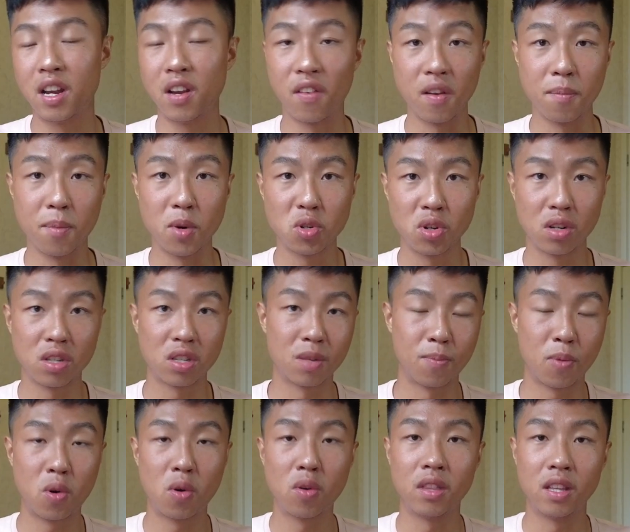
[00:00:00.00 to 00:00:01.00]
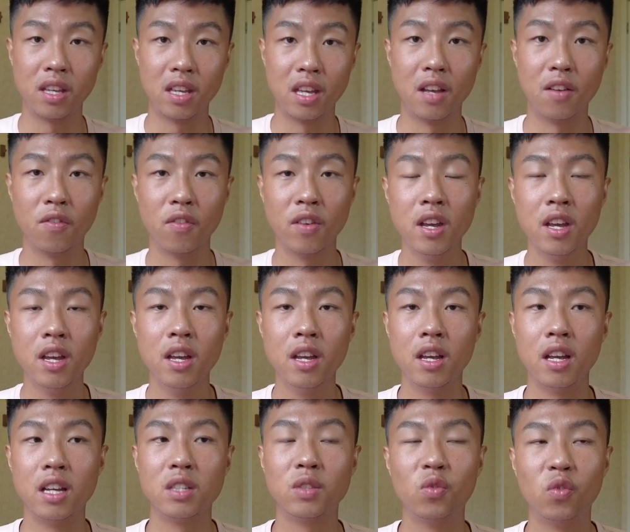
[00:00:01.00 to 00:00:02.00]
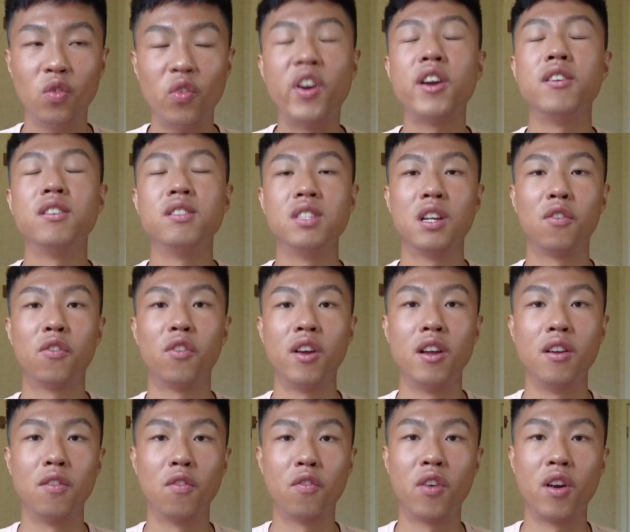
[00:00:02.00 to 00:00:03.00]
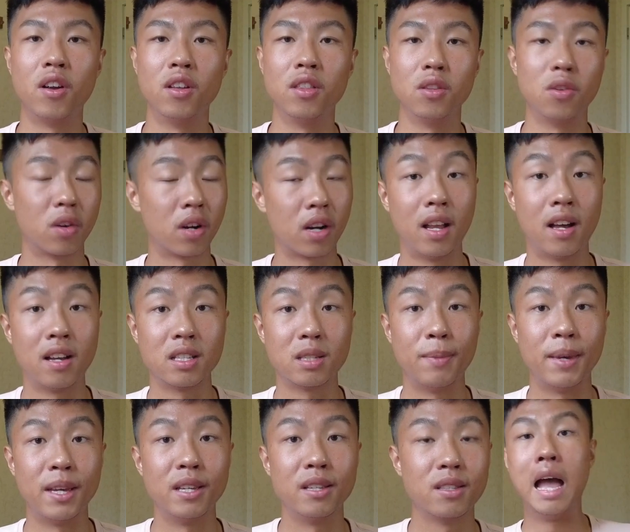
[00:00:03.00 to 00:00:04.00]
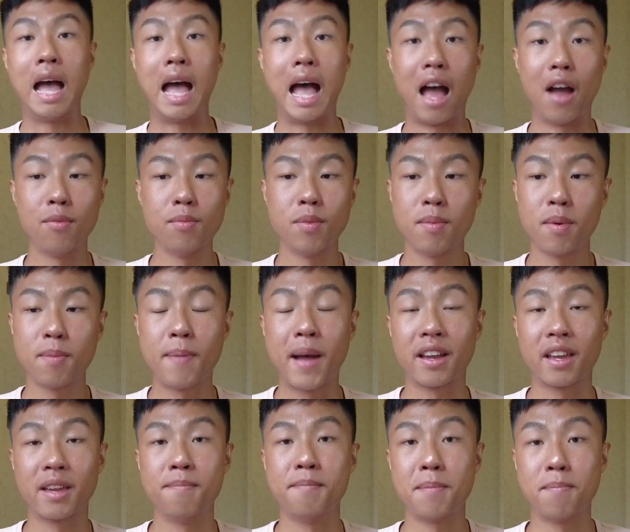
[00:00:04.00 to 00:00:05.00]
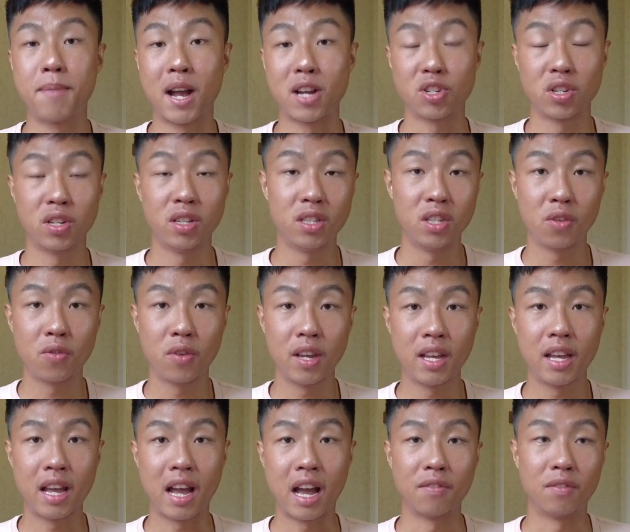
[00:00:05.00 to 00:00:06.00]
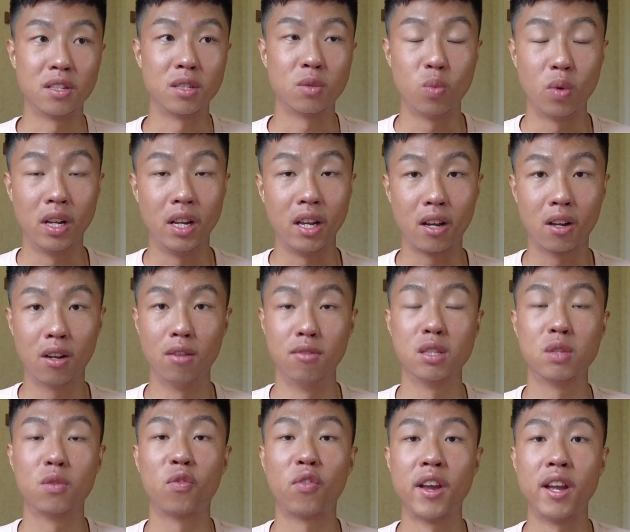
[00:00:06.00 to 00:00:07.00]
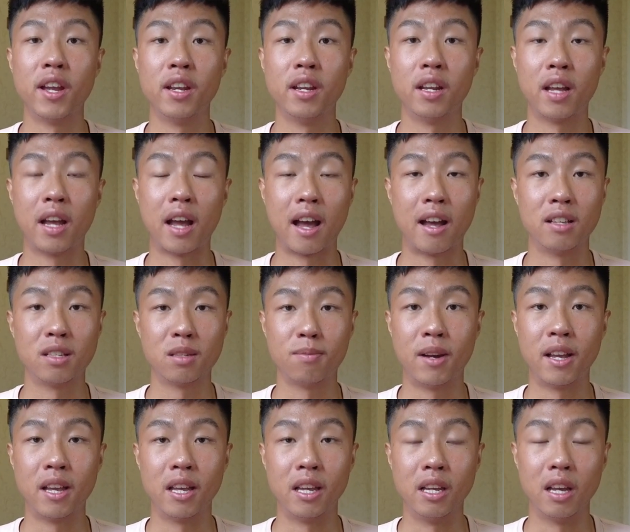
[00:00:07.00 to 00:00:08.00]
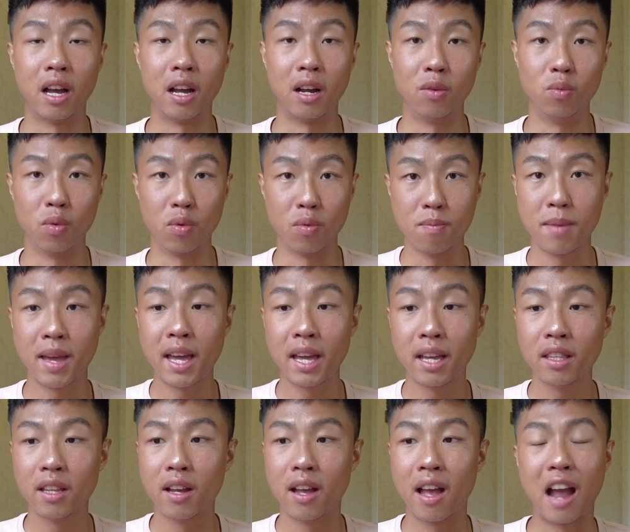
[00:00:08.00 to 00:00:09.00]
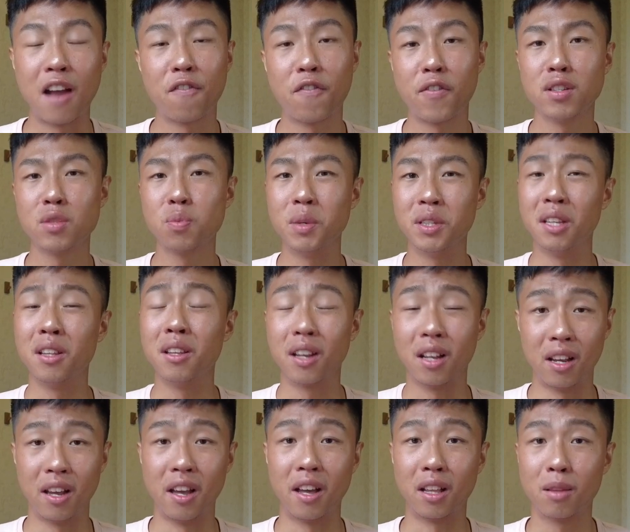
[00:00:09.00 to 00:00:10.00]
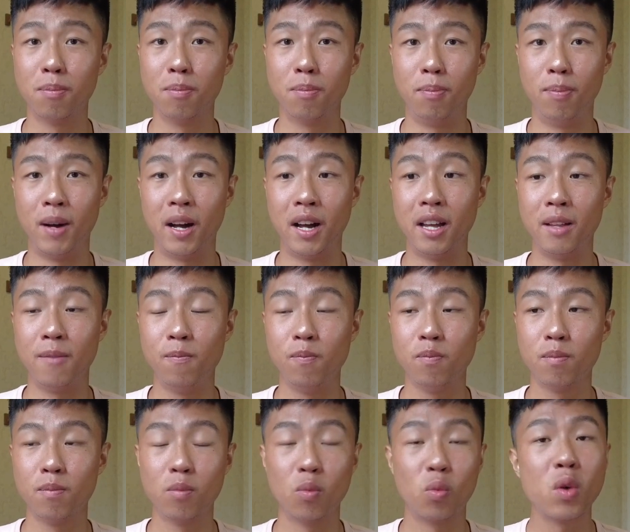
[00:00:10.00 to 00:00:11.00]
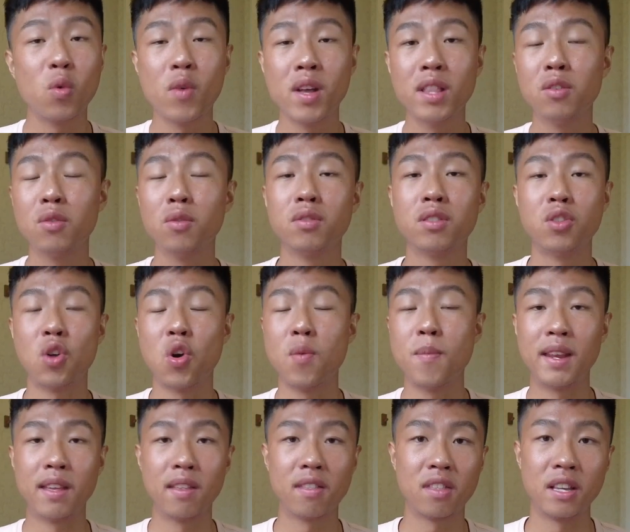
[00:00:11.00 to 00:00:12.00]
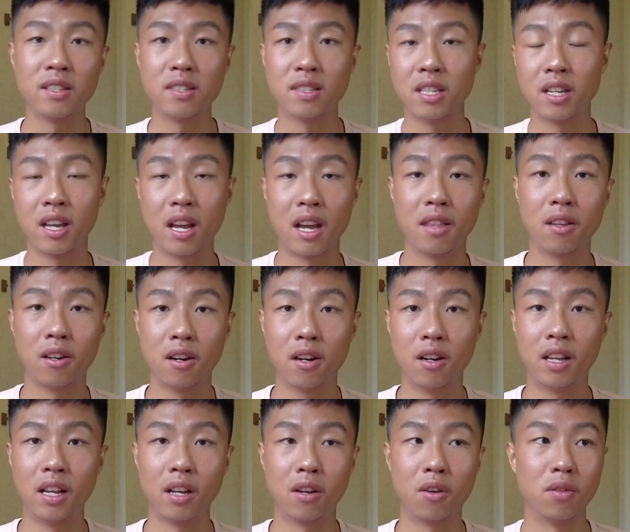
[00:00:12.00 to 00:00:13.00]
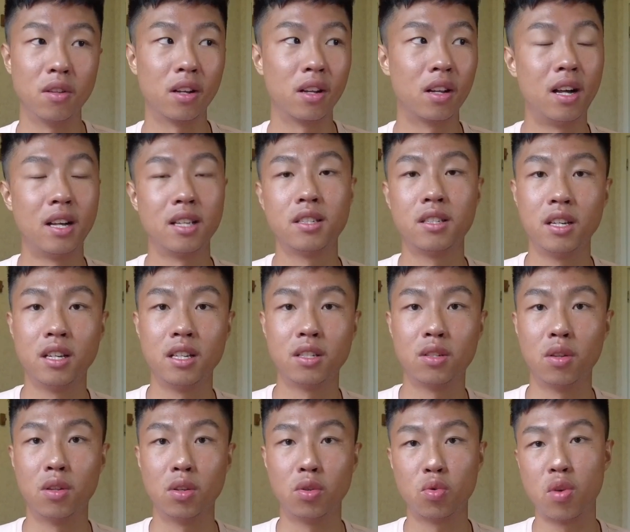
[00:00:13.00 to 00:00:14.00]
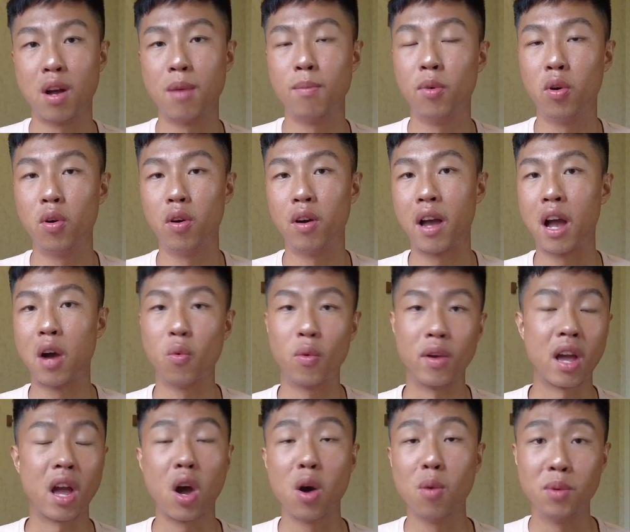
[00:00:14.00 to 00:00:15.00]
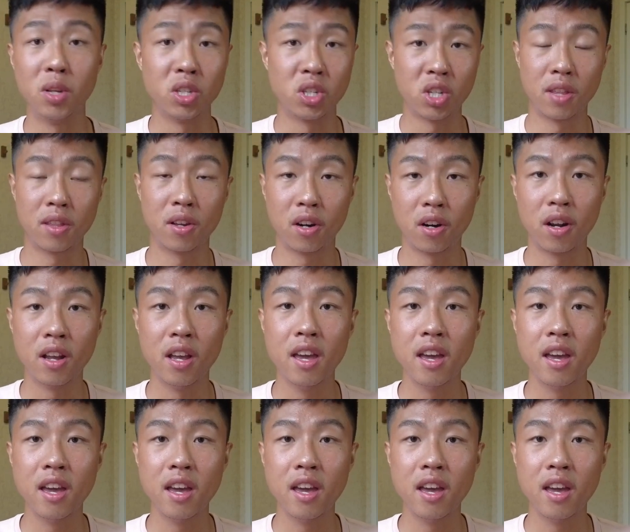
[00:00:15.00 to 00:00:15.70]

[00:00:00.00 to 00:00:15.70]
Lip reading: of emotional support they give. It's very different from your classmates. I remember back in my bachelor's degree, I had this really close friend as my roommate. At first we didn't click, but we went through so many things together, like all the classes, all the trouble, how we helped each other.